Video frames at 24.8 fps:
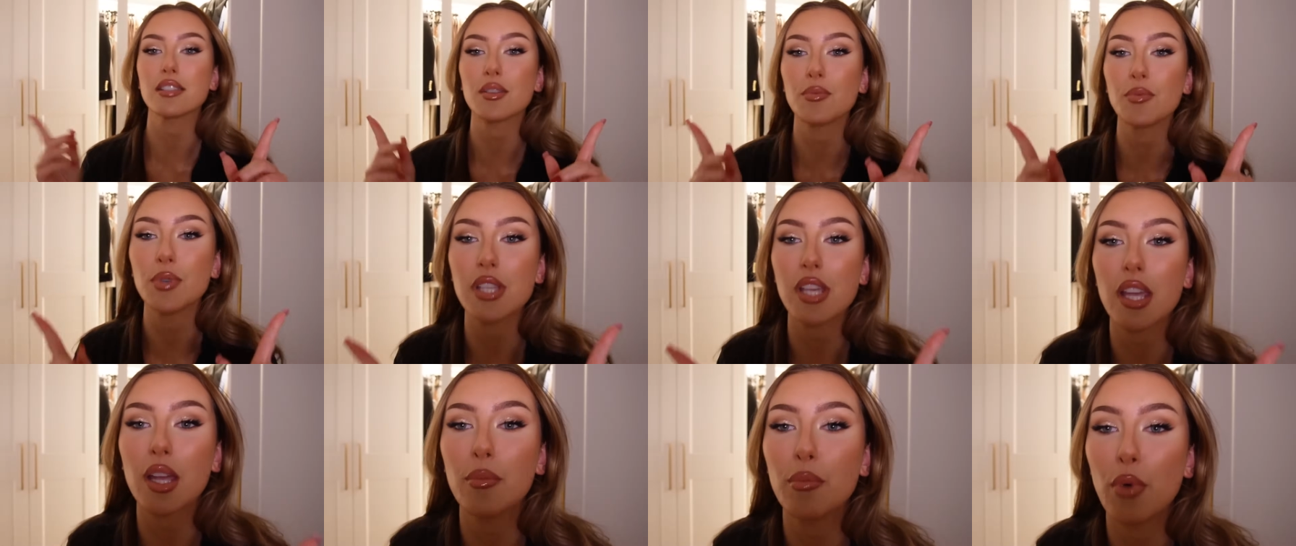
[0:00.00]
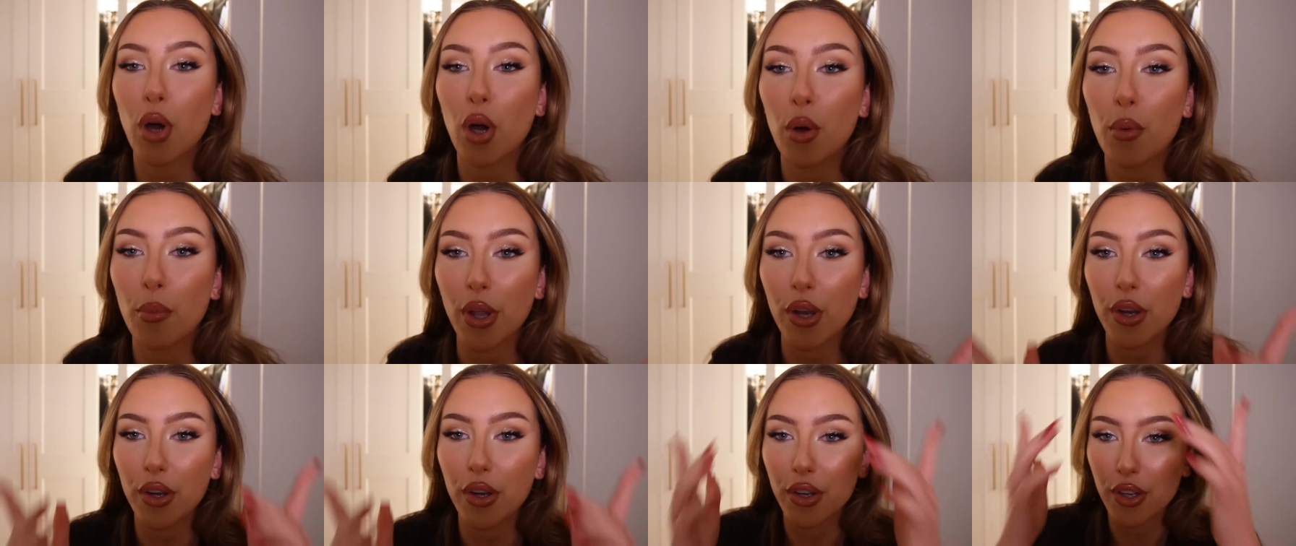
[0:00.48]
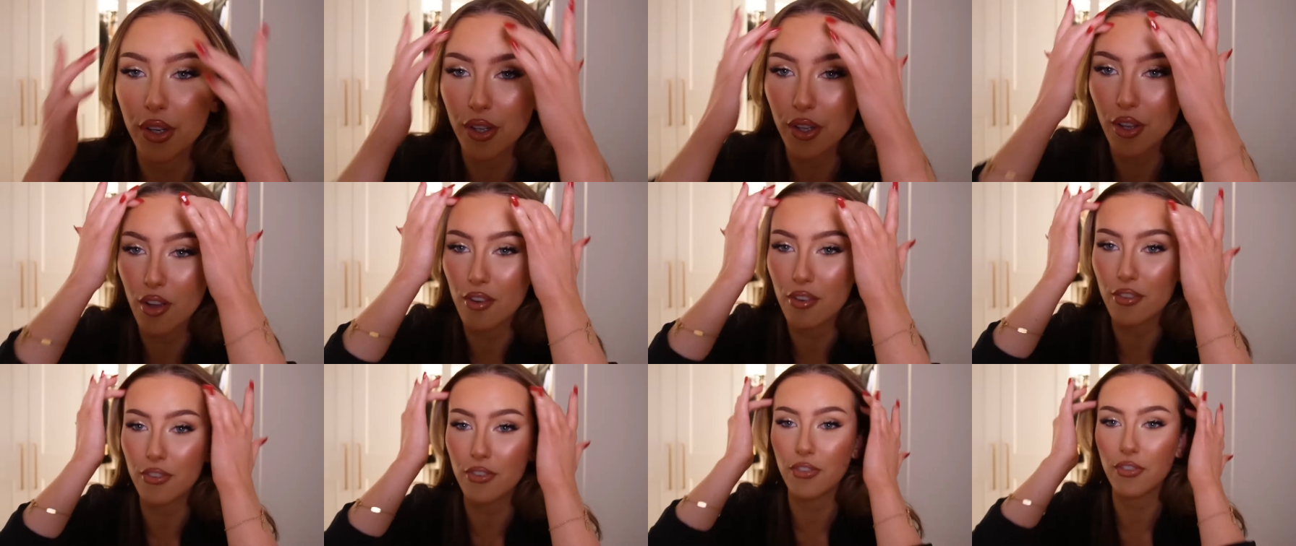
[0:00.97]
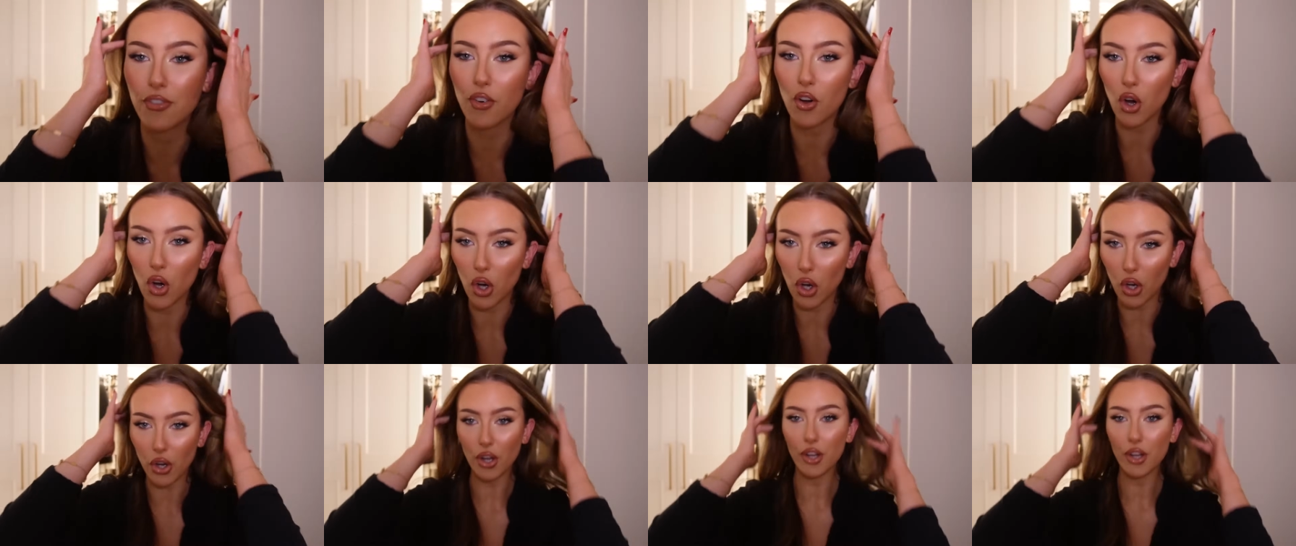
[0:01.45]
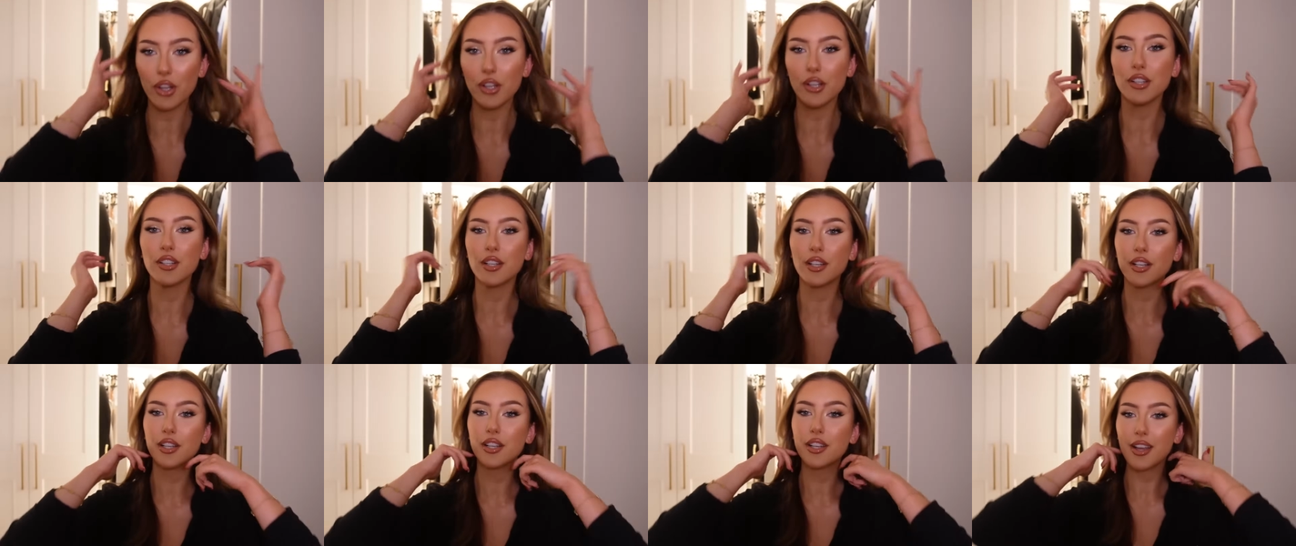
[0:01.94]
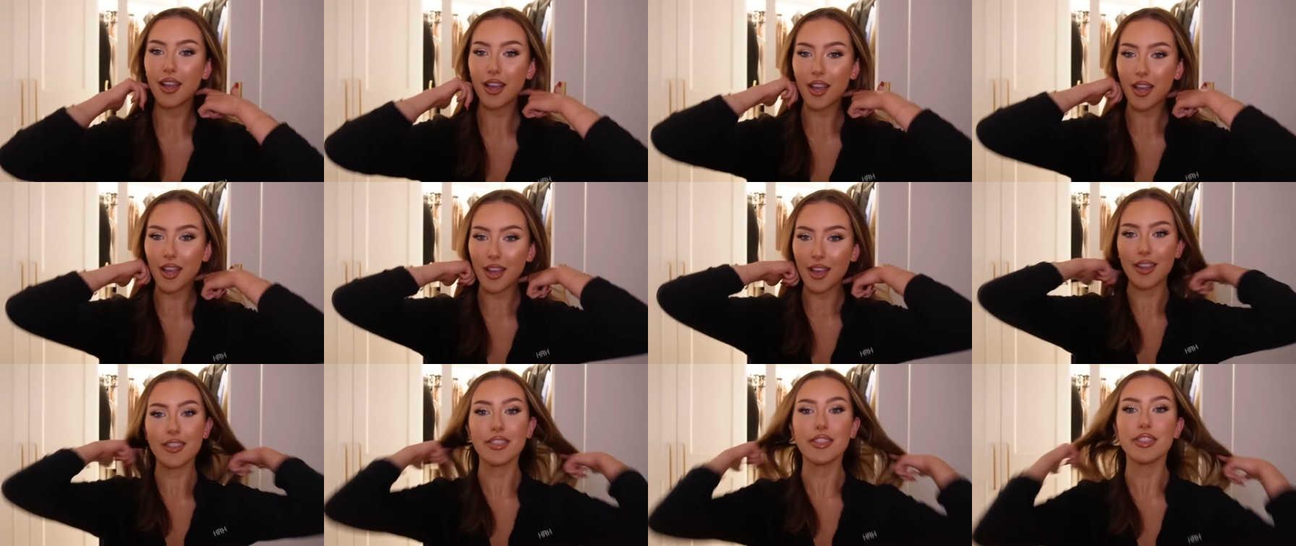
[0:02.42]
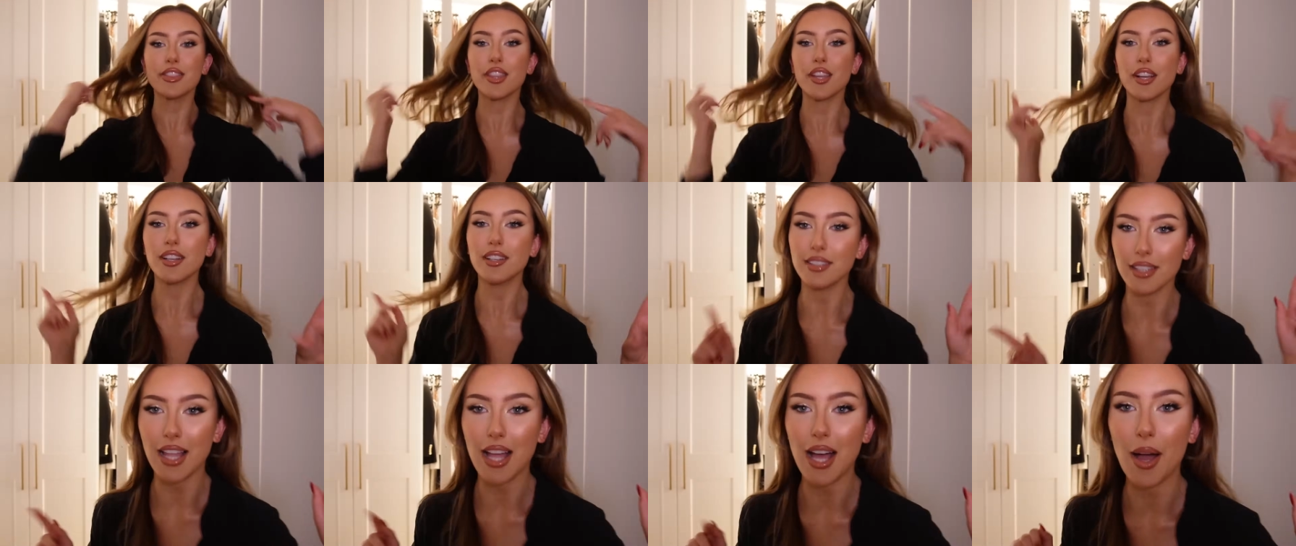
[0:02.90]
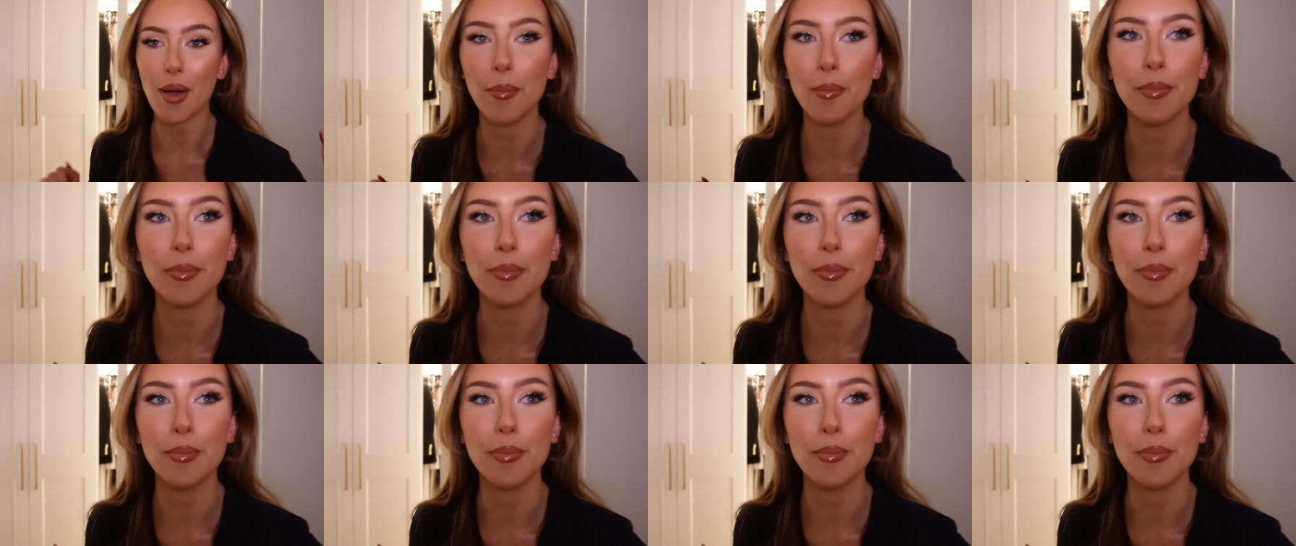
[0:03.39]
can we take a moment for the glam?